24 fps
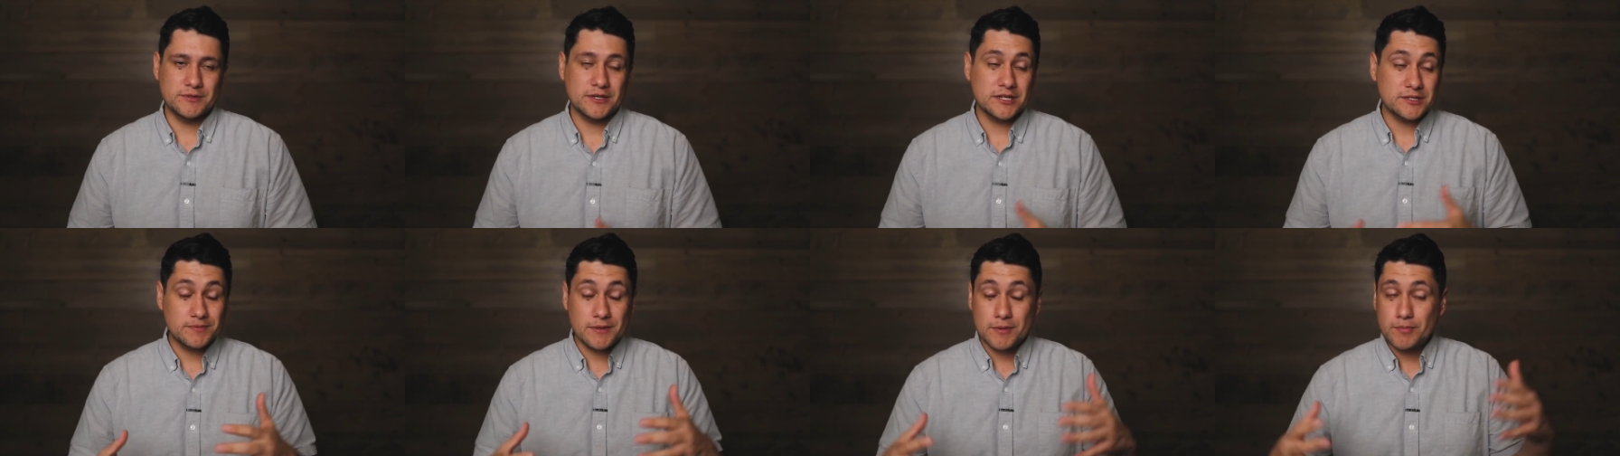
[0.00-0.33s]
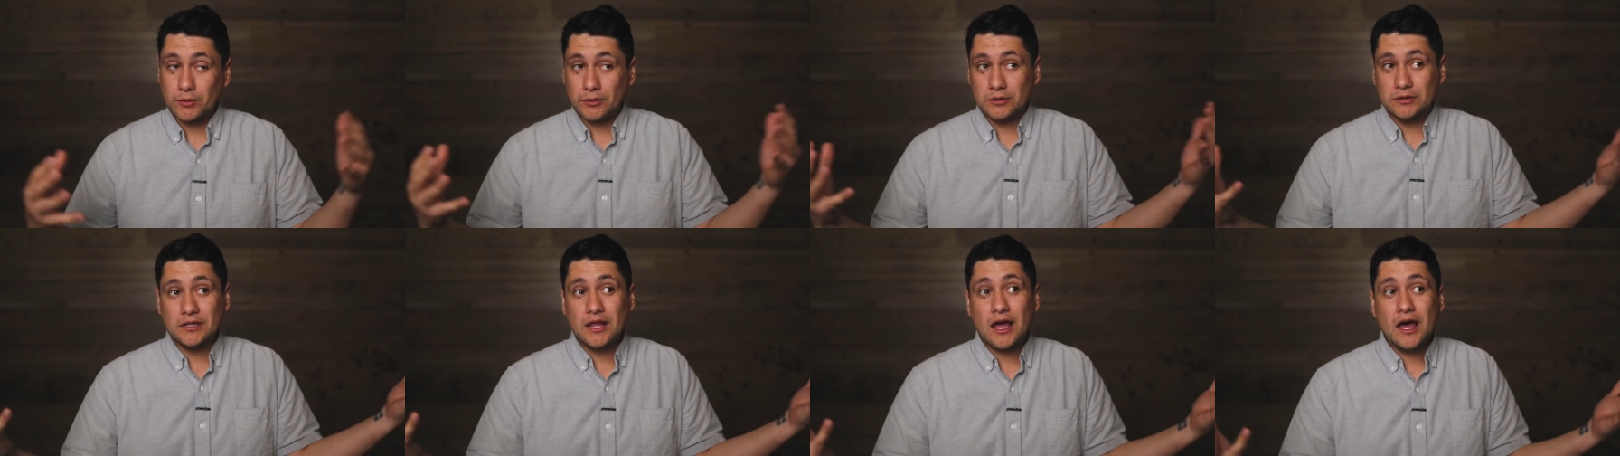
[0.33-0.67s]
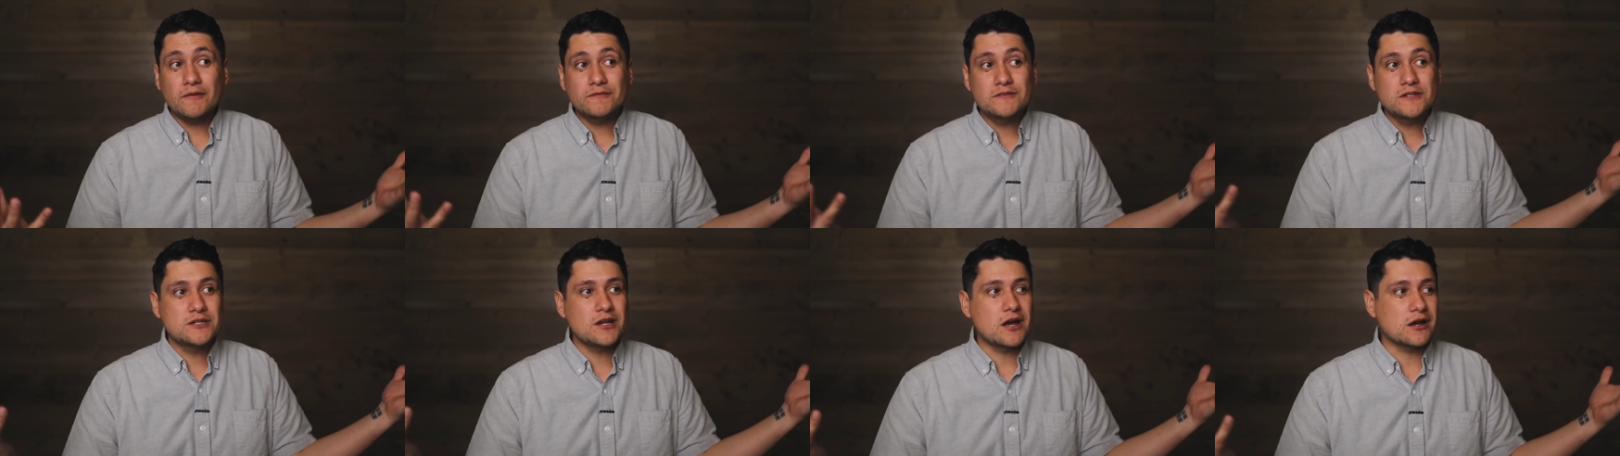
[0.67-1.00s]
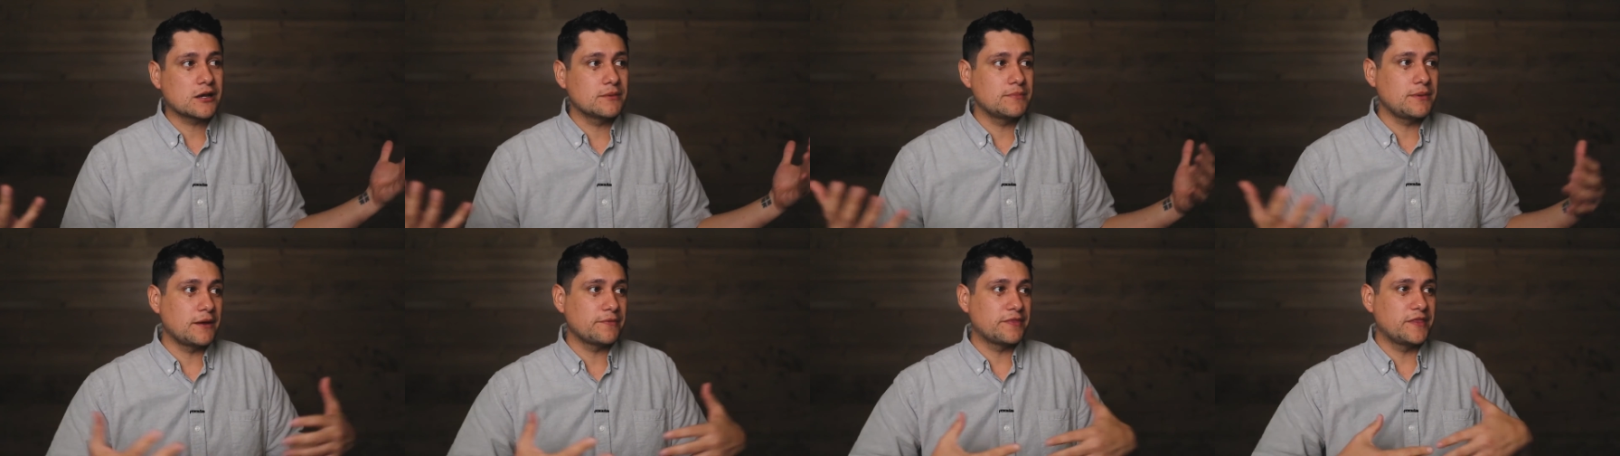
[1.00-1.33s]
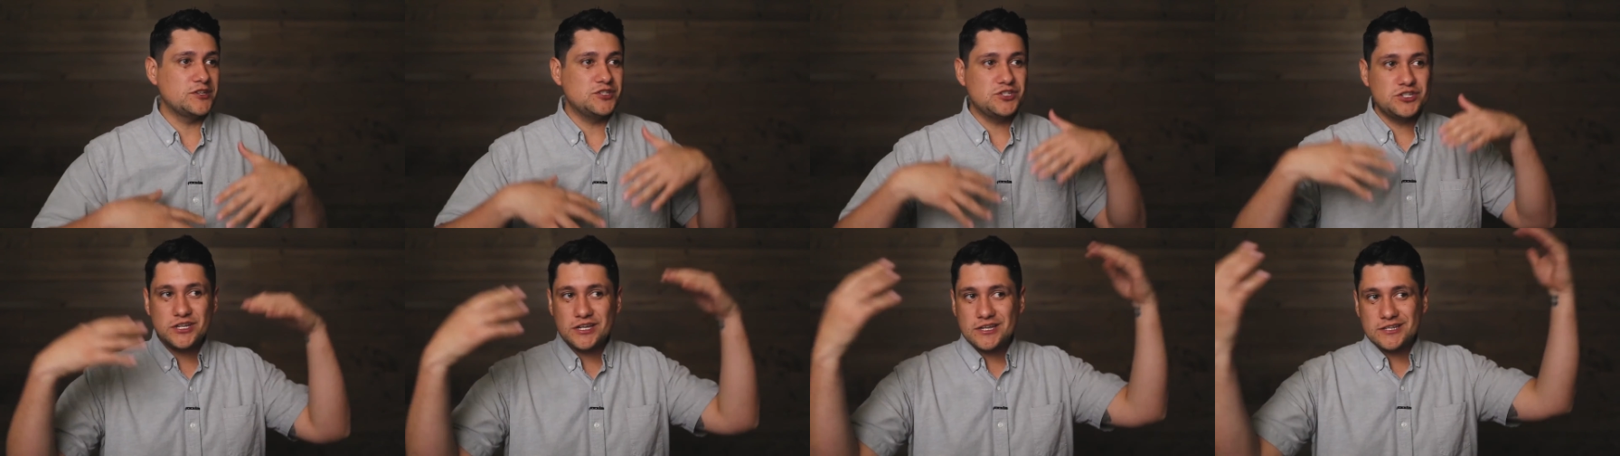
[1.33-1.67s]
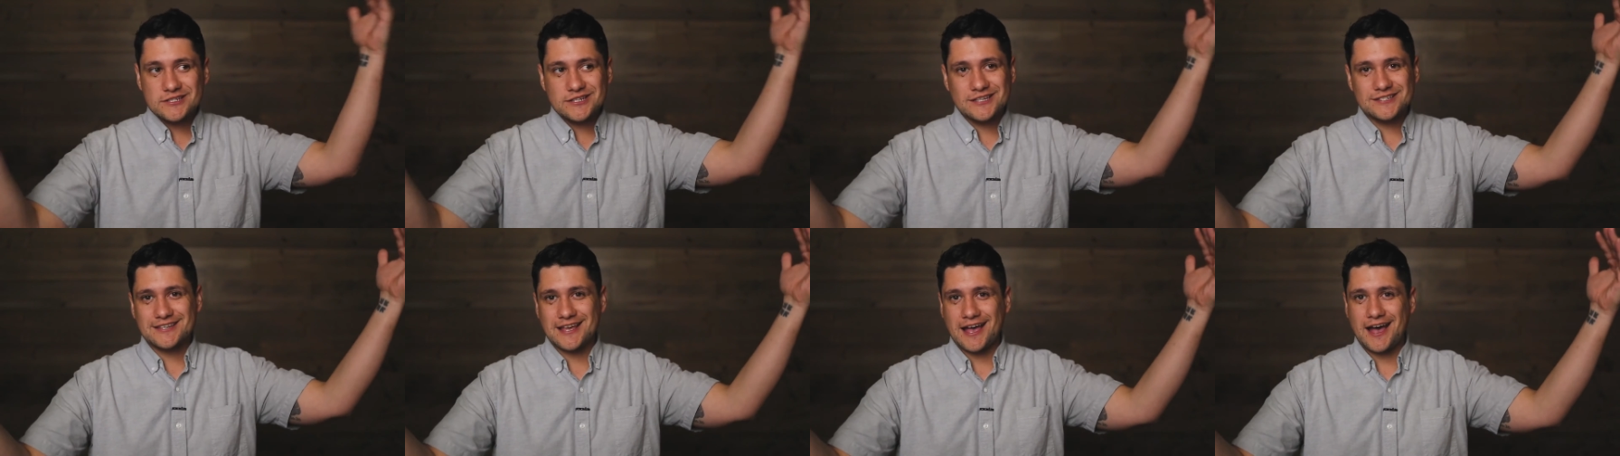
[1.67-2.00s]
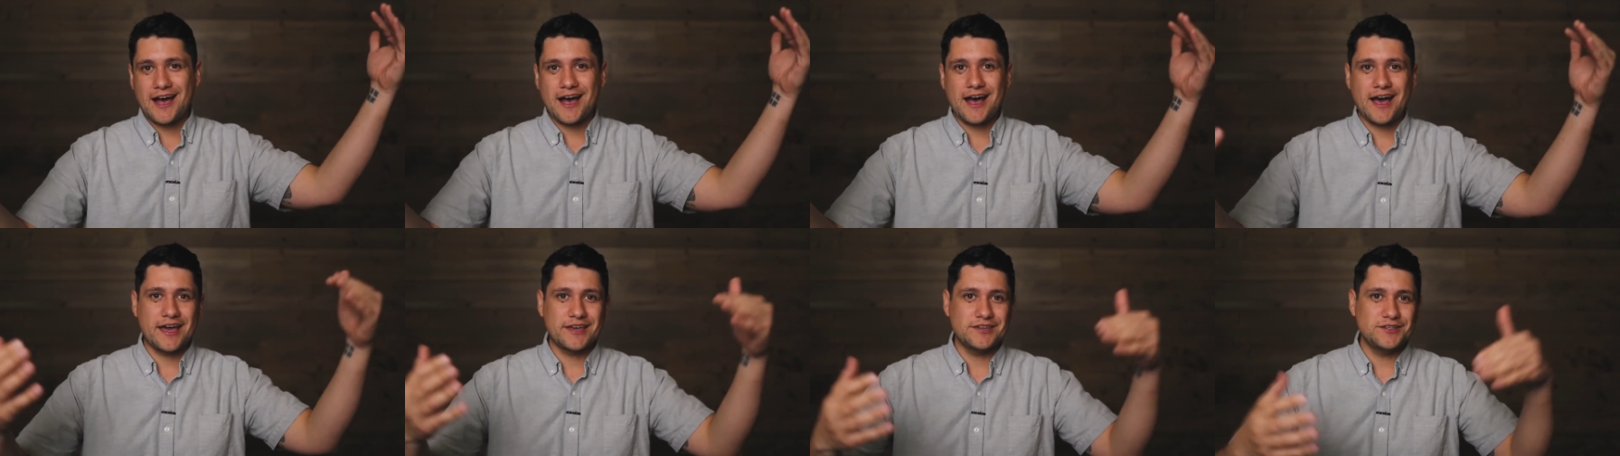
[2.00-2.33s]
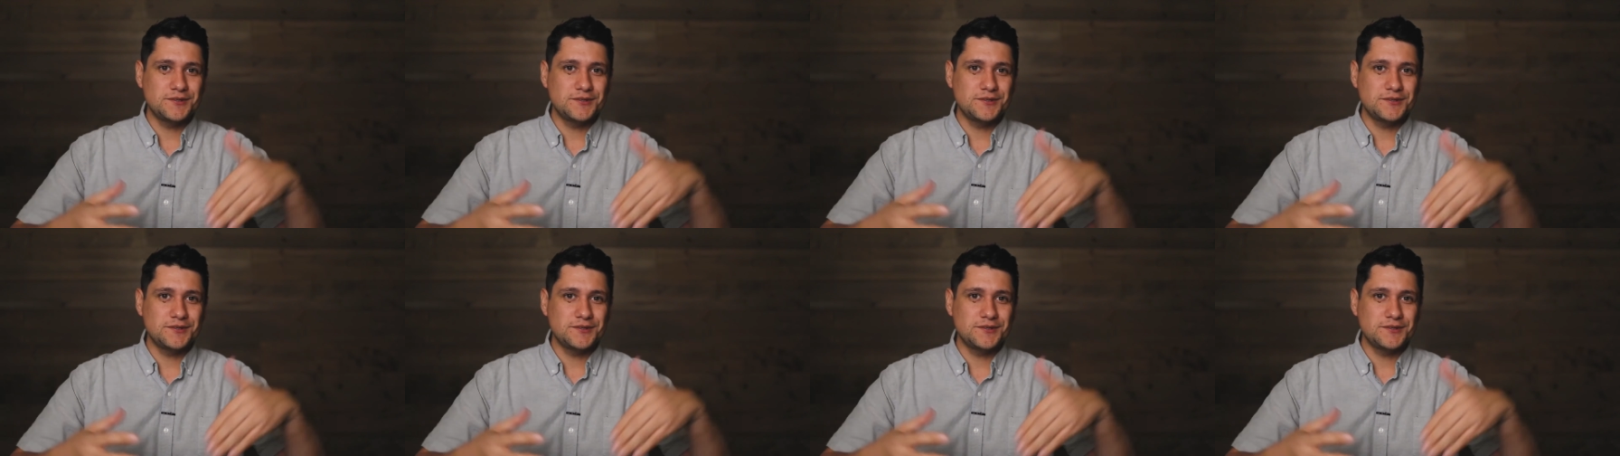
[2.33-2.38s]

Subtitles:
because people love to talk about the Jesus high.